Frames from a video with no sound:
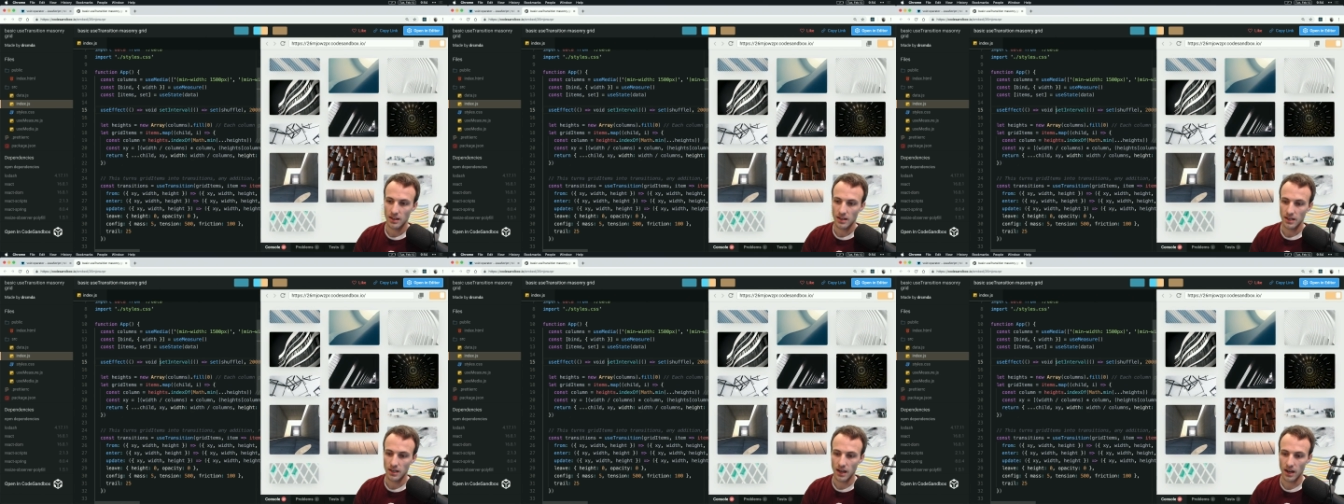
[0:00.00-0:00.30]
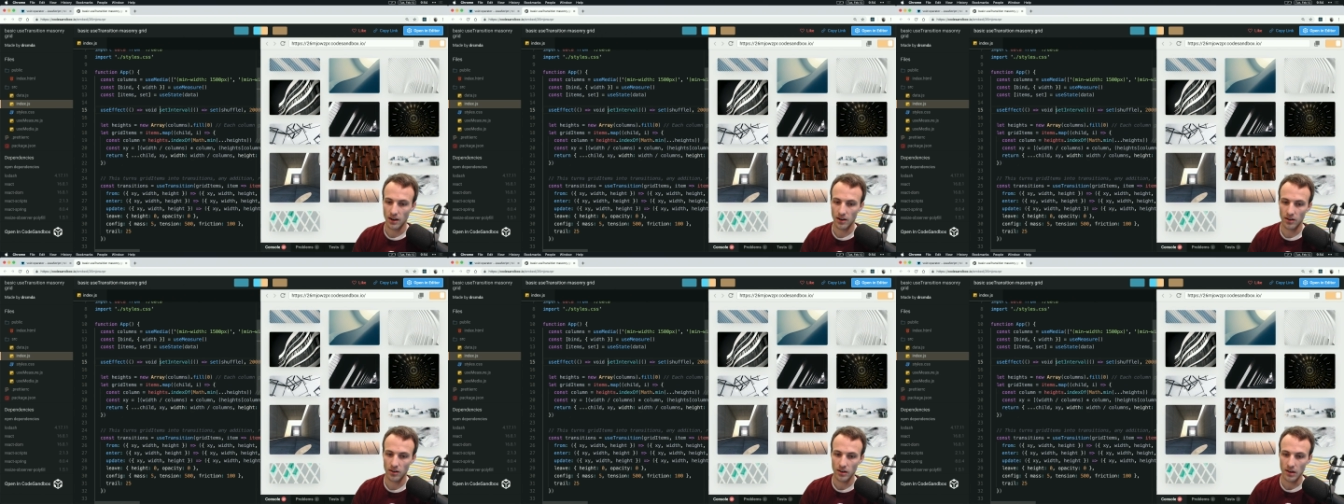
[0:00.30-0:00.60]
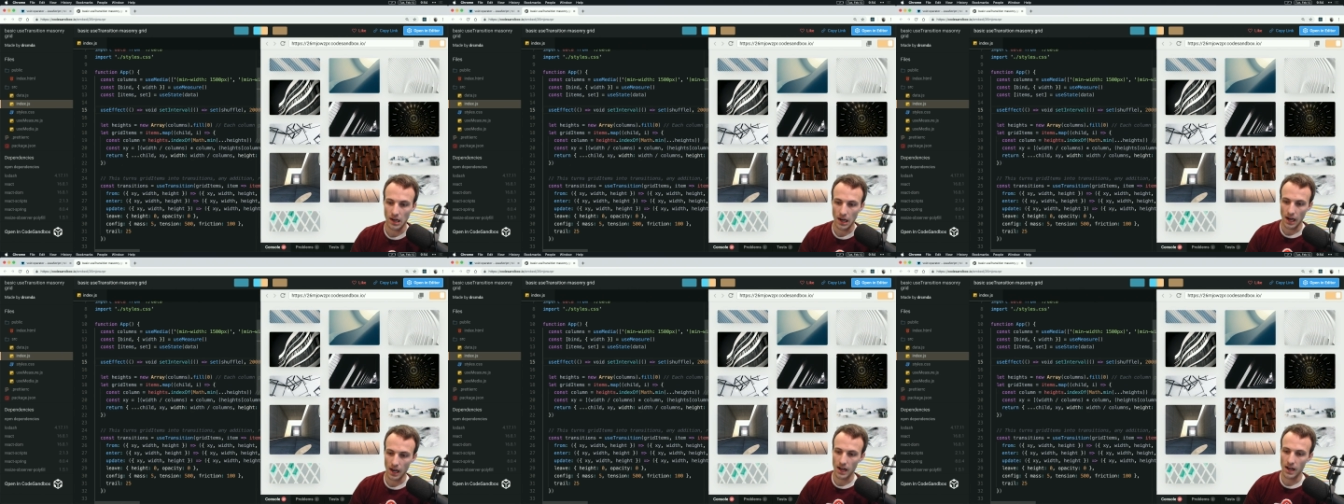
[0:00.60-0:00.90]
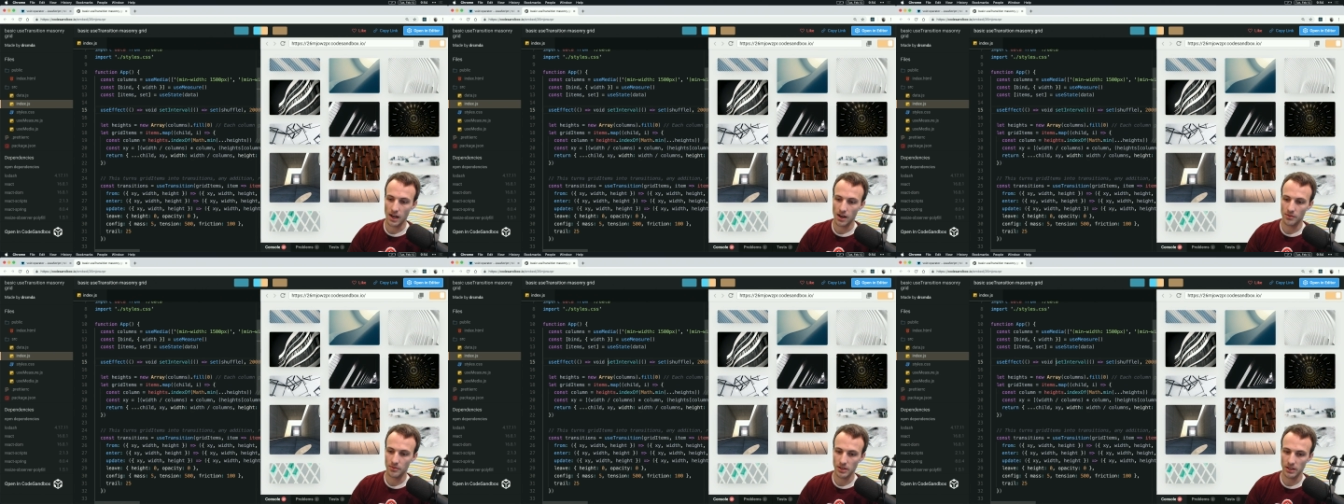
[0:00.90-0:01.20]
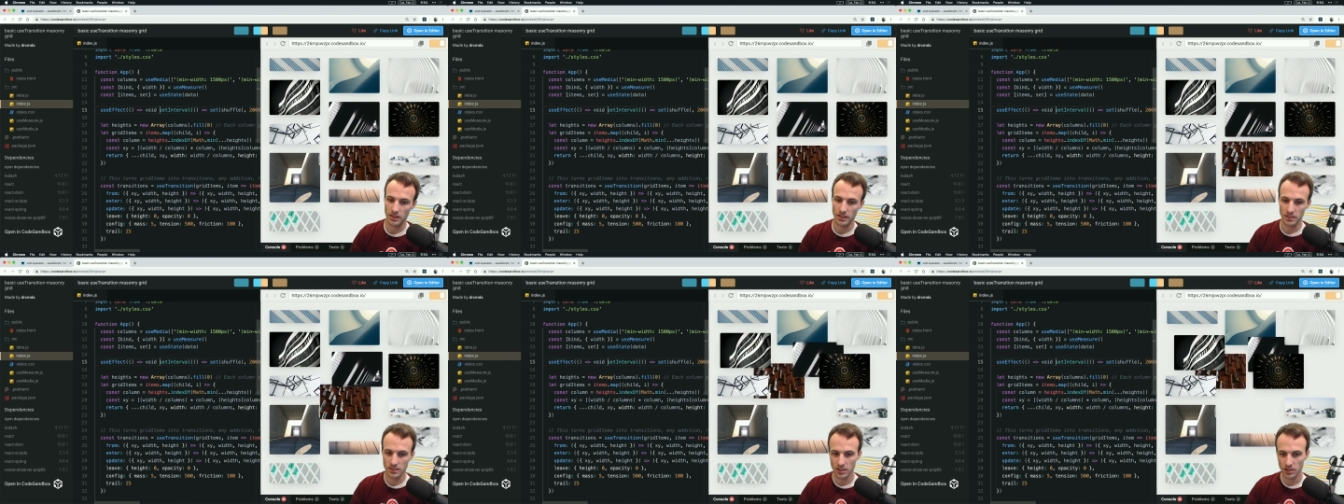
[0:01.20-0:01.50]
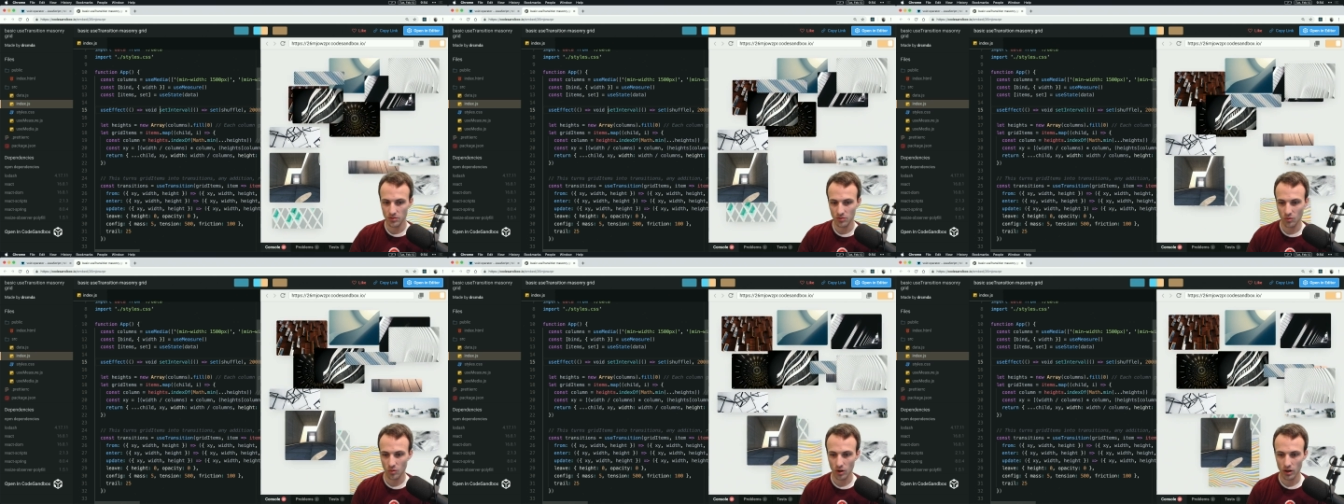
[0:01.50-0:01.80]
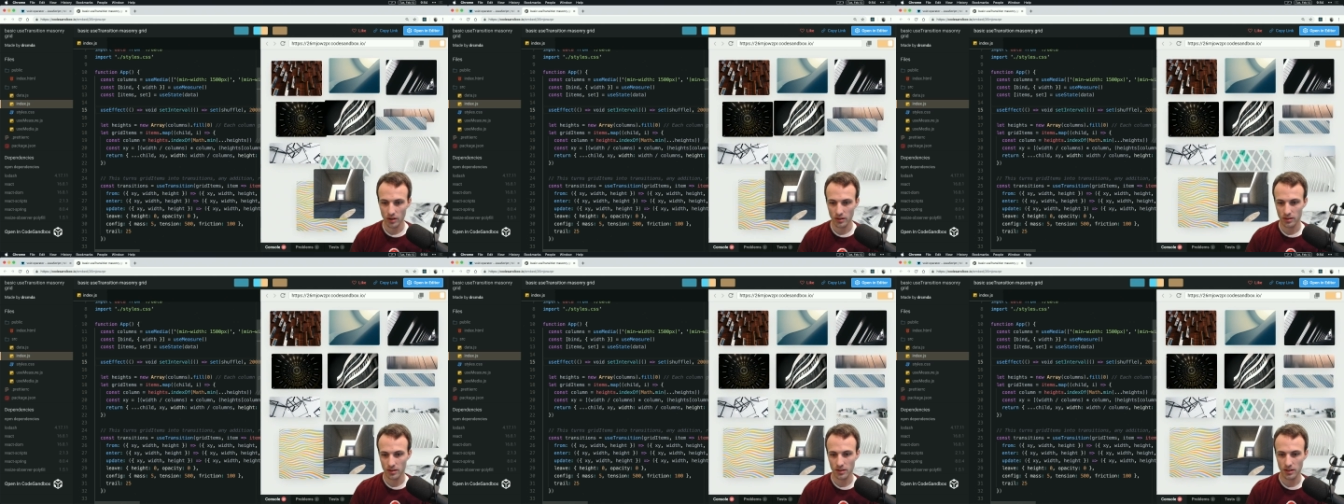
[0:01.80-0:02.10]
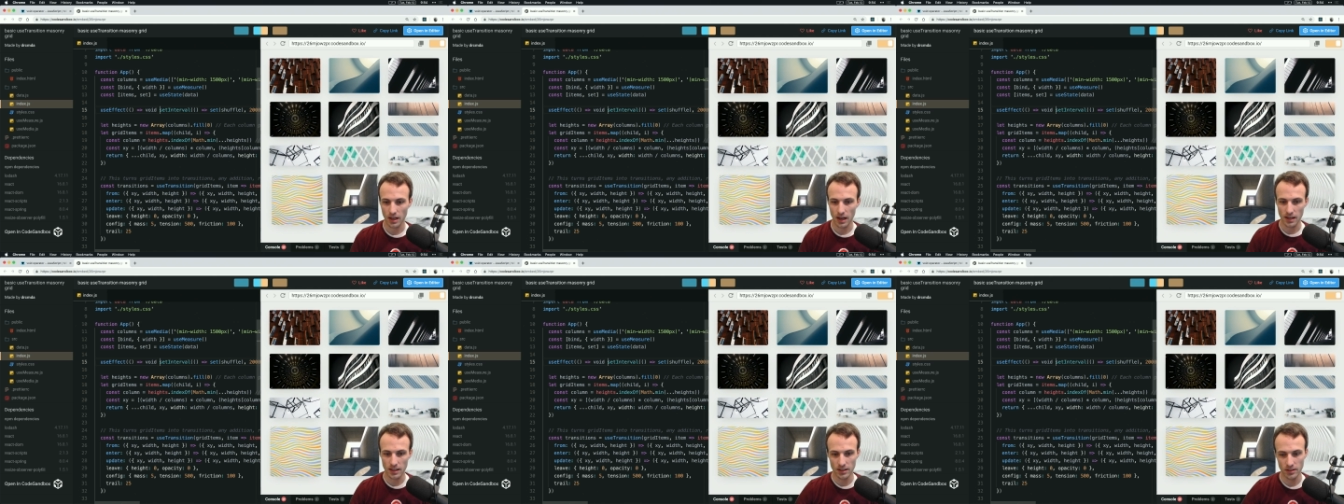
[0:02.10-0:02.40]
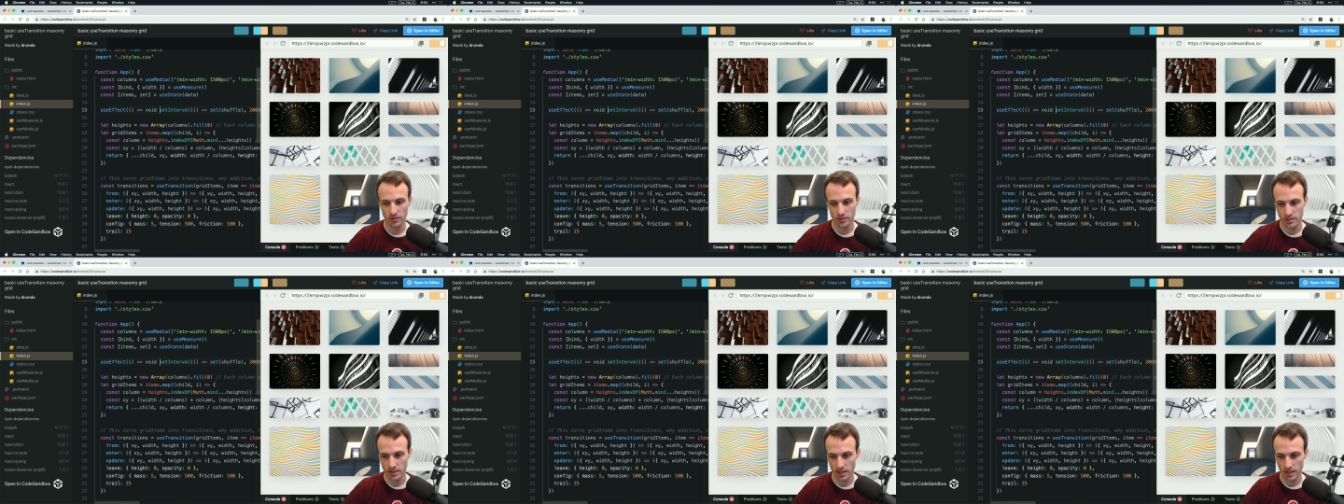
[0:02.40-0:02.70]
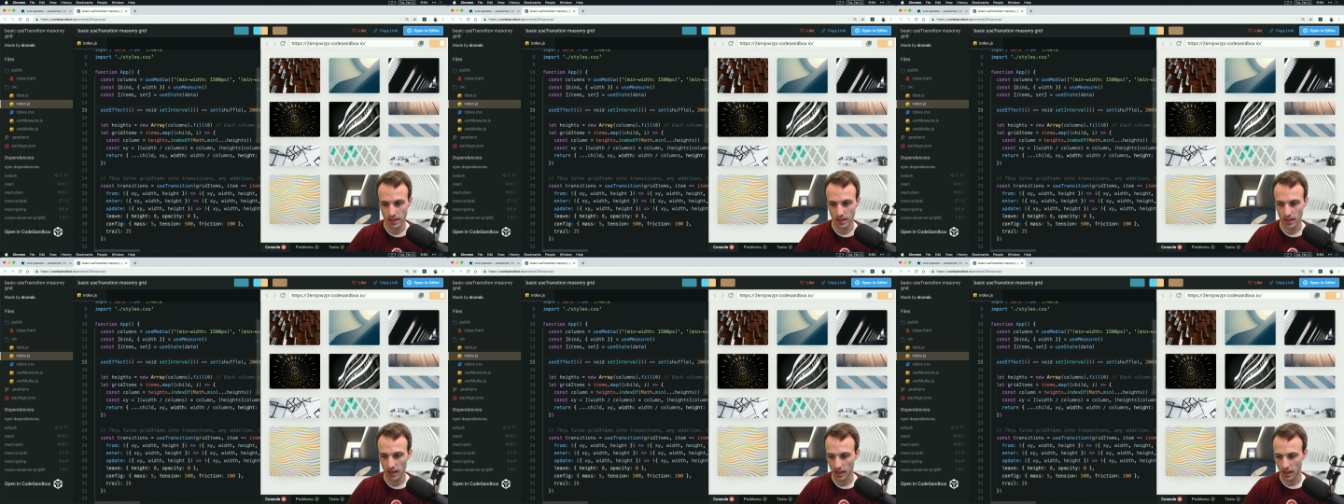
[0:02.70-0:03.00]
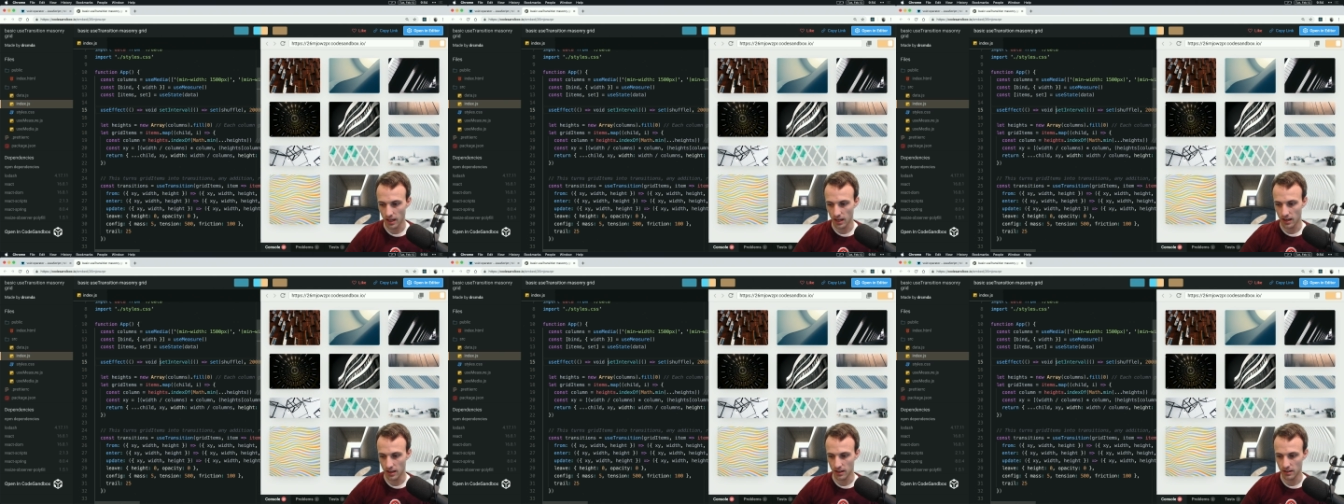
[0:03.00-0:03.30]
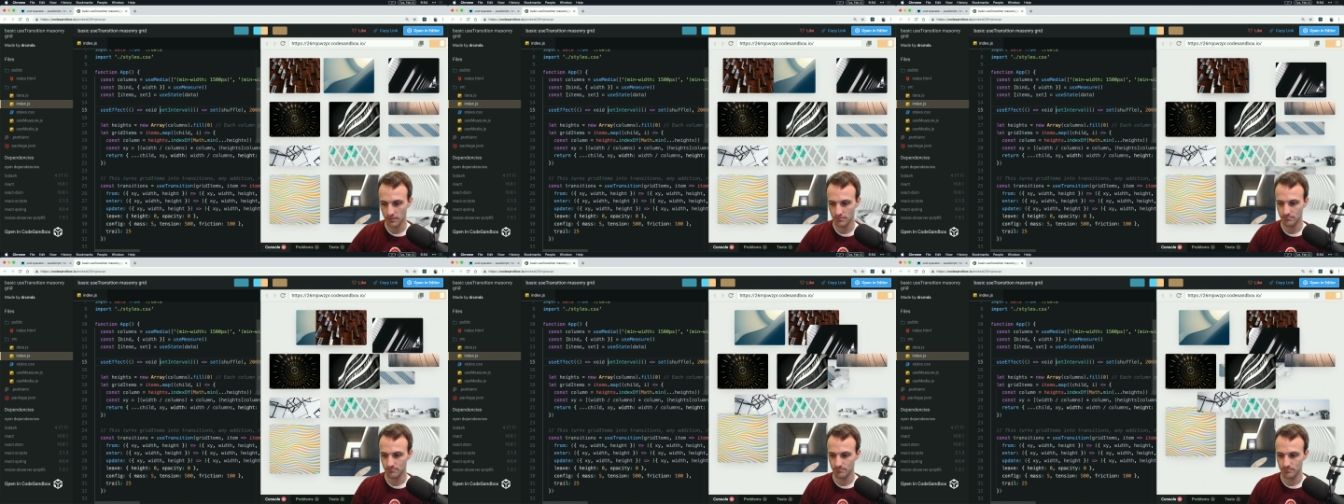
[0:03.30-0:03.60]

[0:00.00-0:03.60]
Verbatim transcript: Now, um, is it worth using a